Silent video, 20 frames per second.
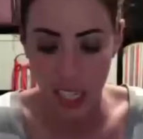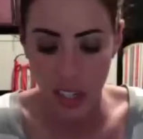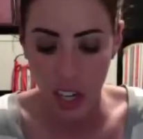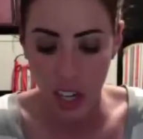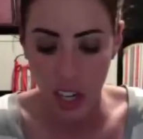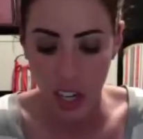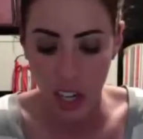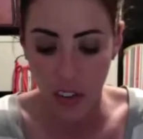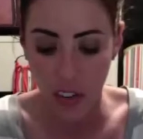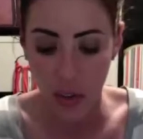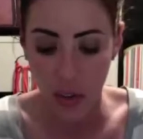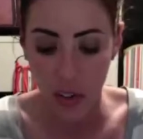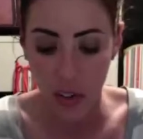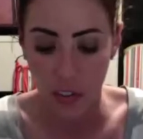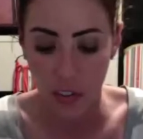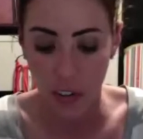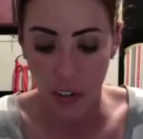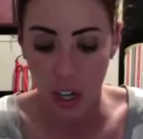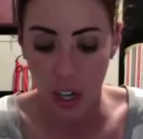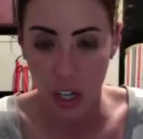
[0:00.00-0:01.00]
are going to vote
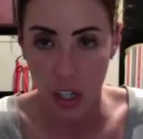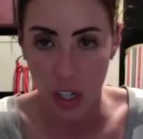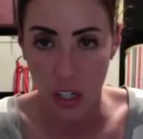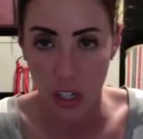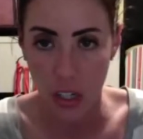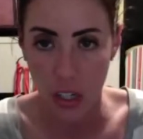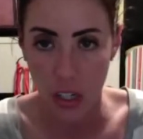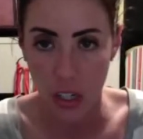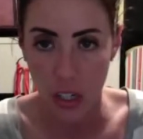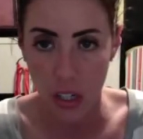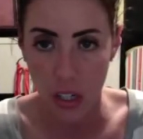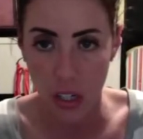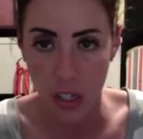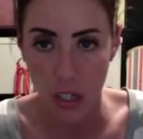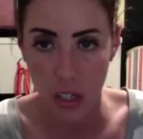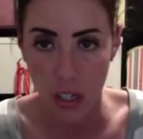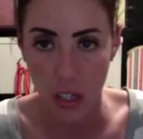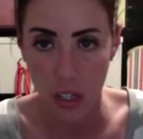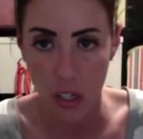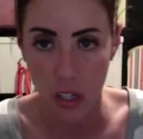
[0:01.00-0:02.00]
for
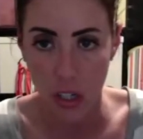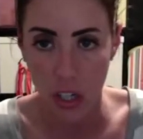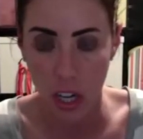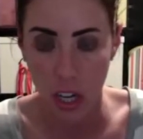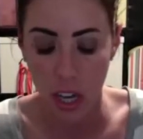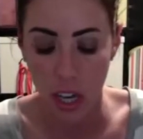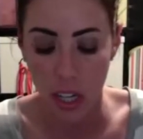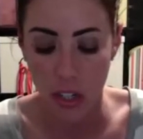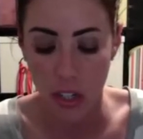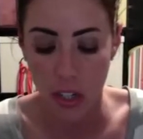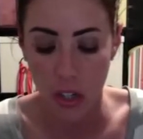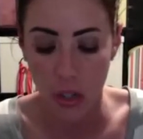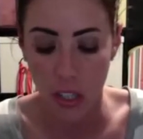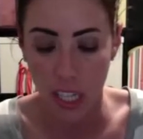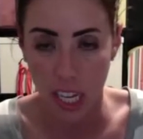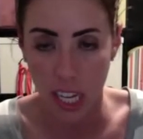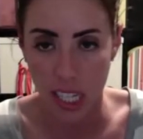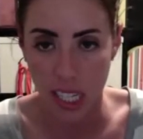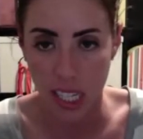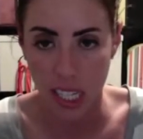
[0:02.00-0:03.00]

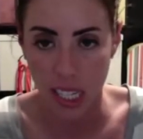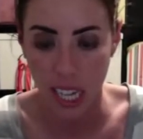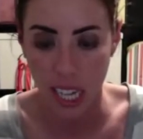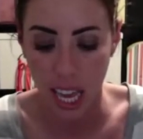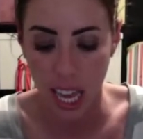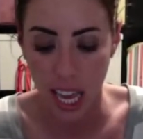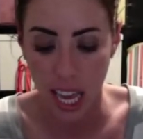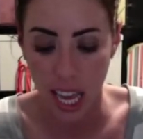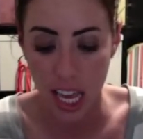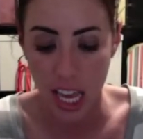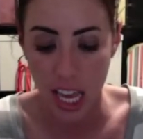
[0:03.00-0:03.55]
Julia to stay.